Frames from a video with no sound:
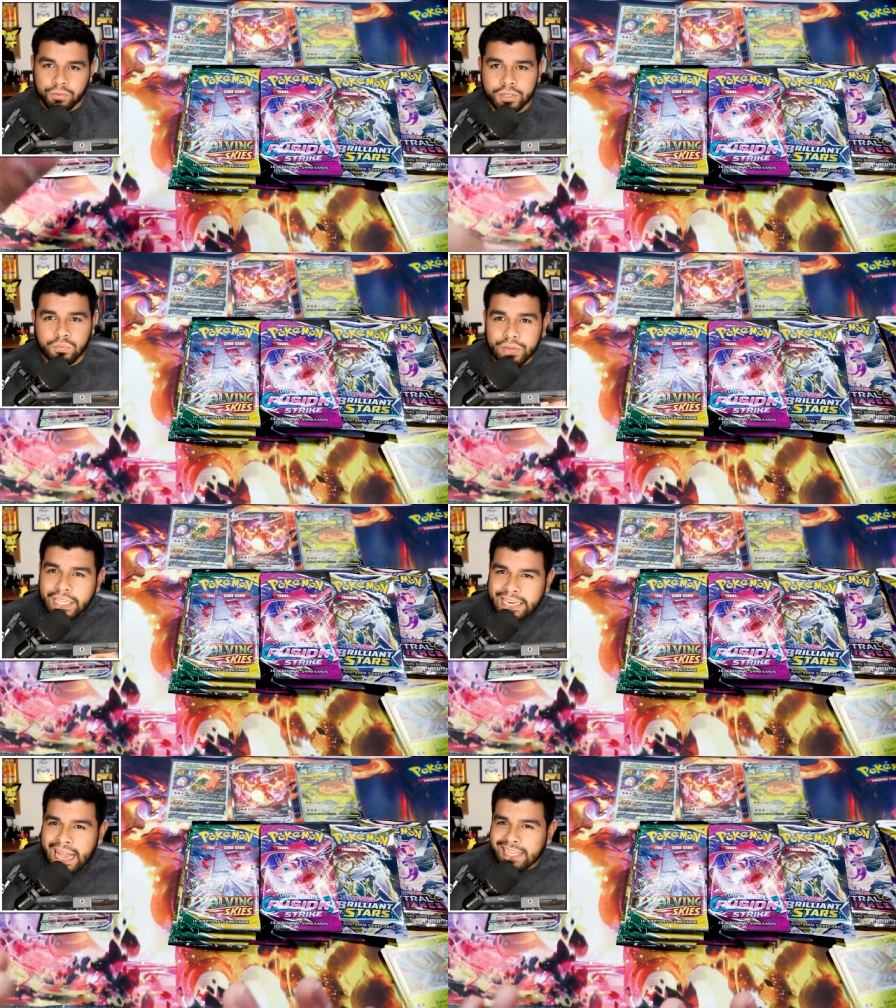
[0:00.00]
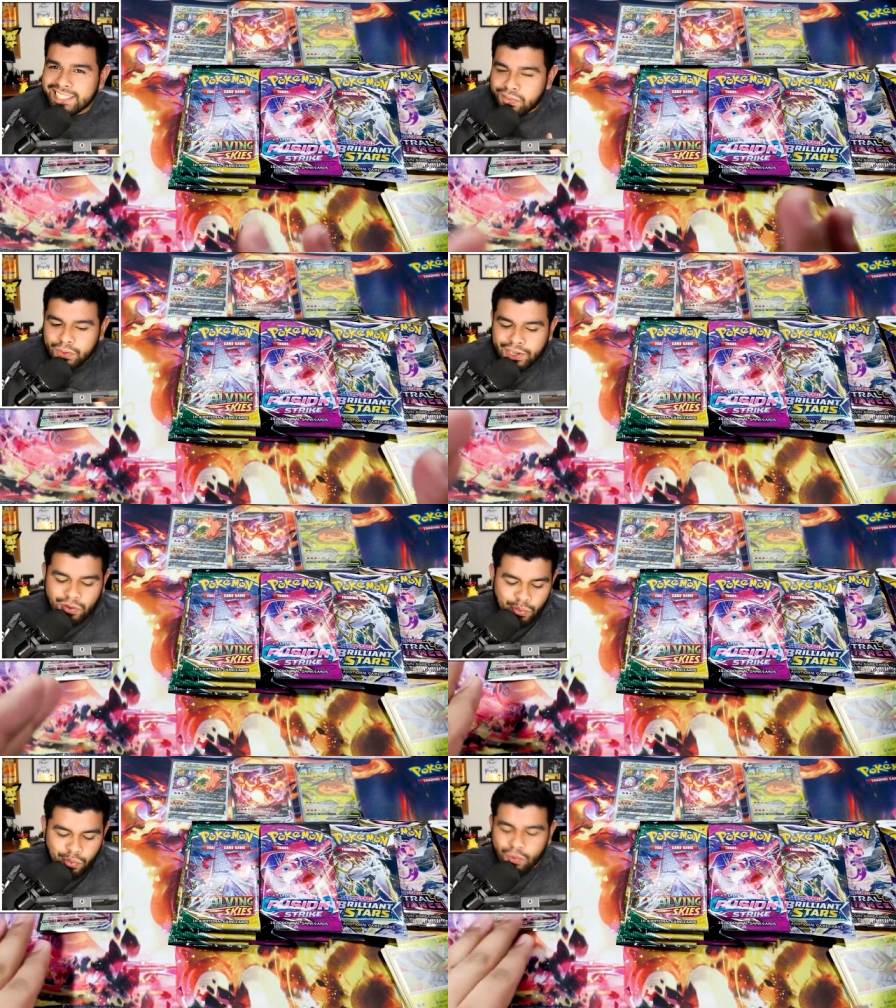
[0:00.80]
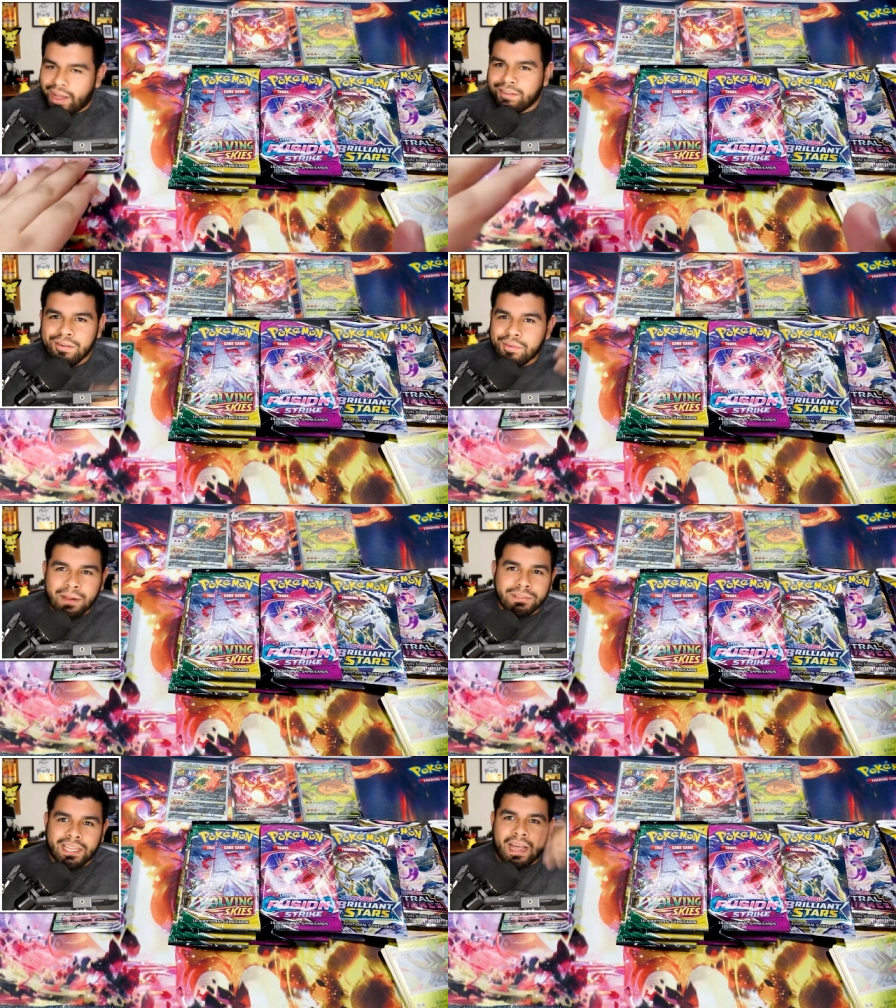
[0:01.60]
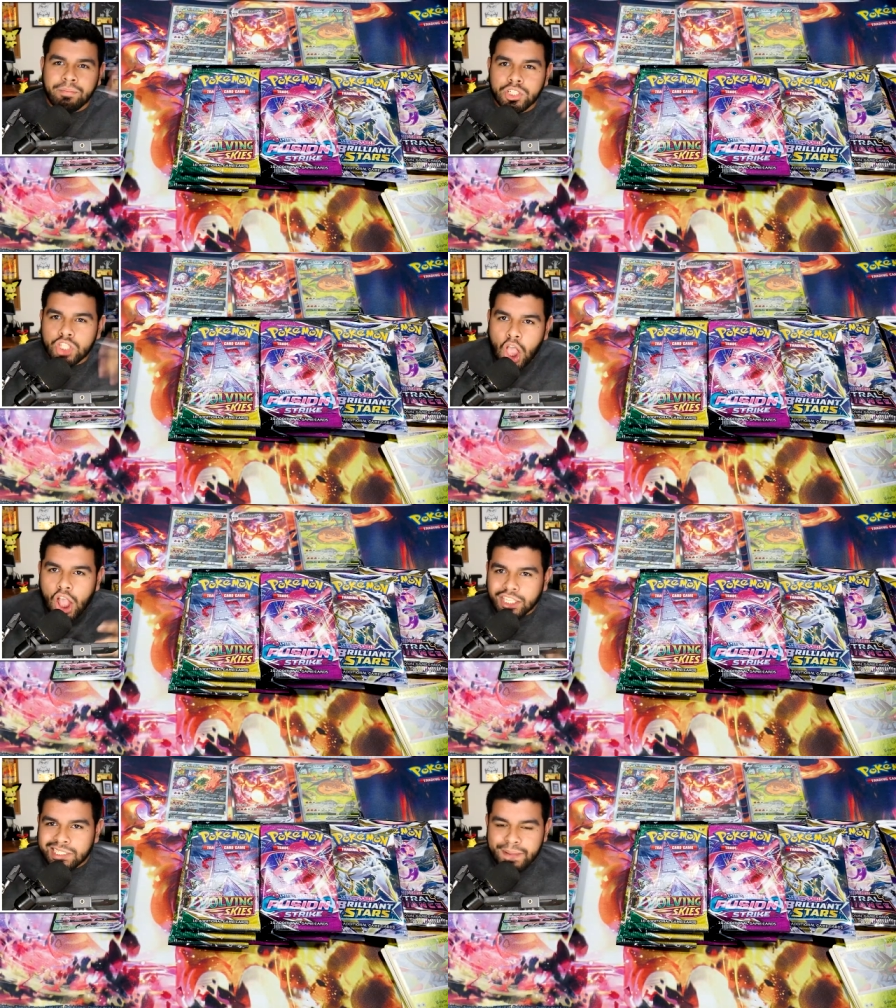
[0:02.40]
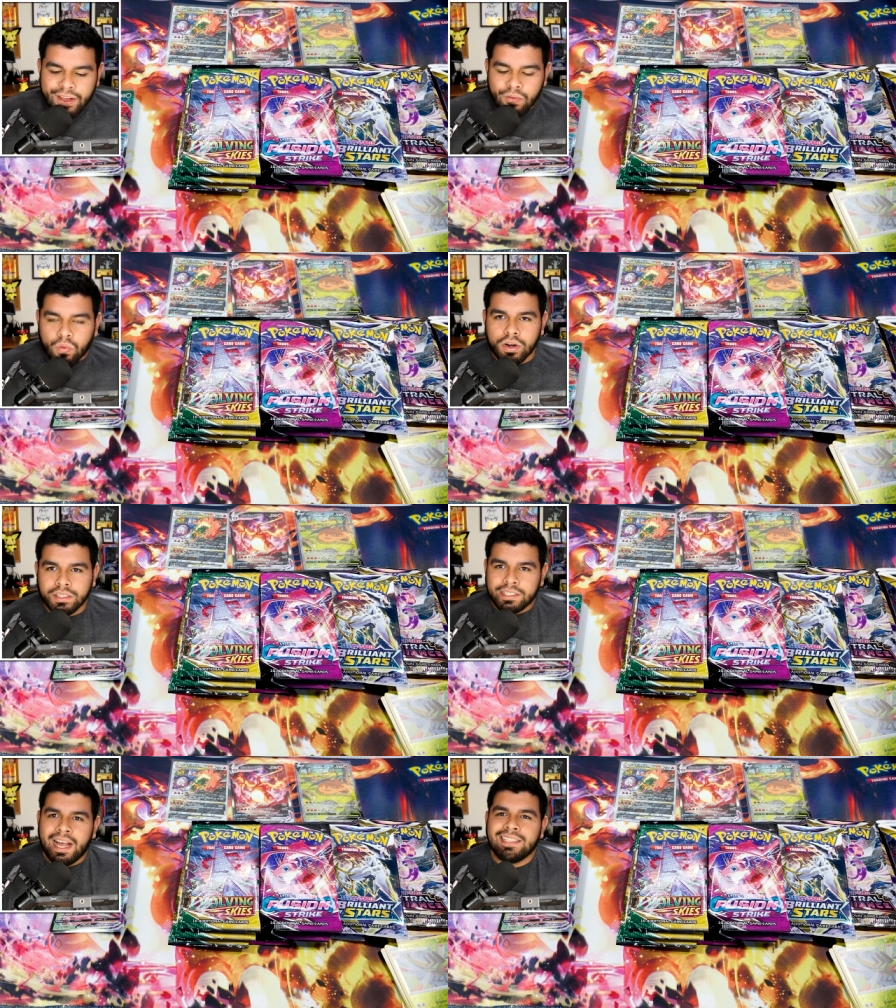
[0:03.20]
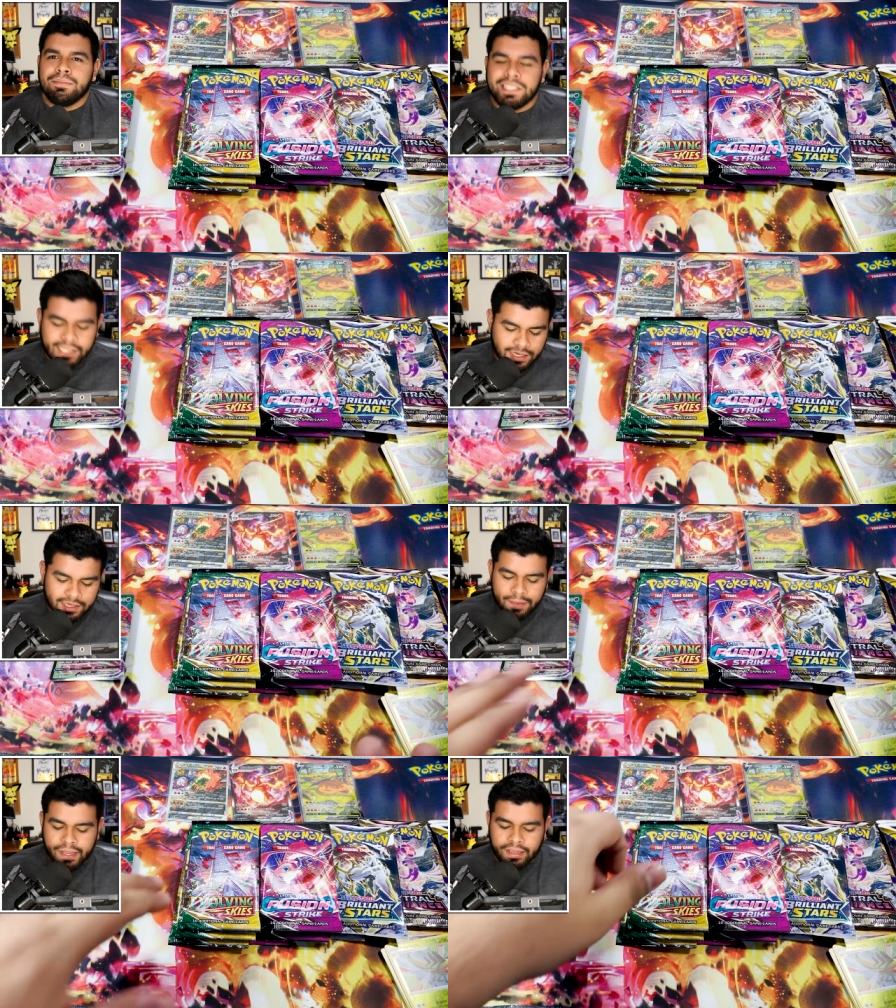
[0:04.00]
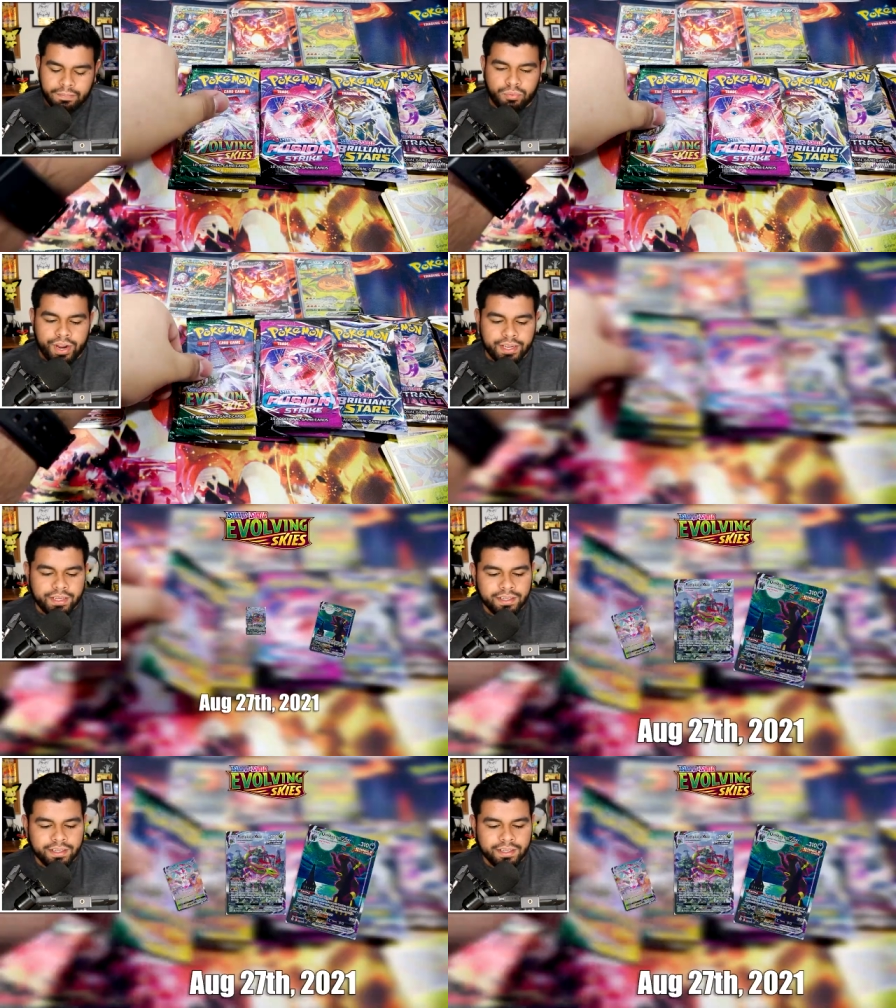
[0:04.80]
Just really nice. It's really cool. I don't know what I'm saying. I'm just speaking words. Guys, I'm dyslexic. Give me a break.